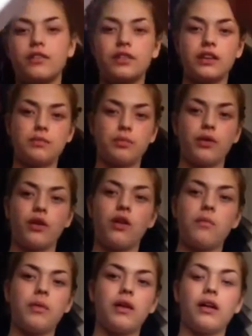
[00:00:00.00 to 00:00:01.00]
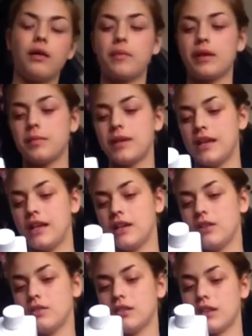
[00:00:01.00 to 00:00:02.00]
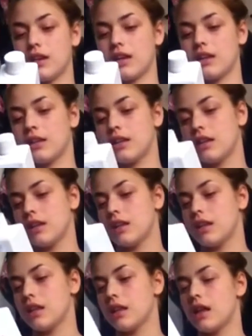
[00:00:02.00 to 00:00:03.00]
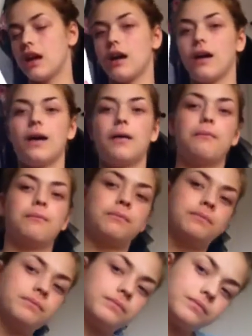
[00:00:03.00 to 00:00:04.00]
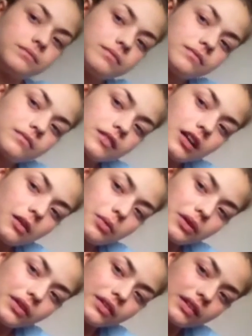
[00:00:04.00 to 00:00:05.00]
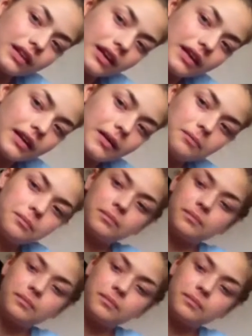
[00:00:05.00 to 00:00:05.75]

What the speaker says: days pre-op I'm going to be using it. Can't pronounce the name,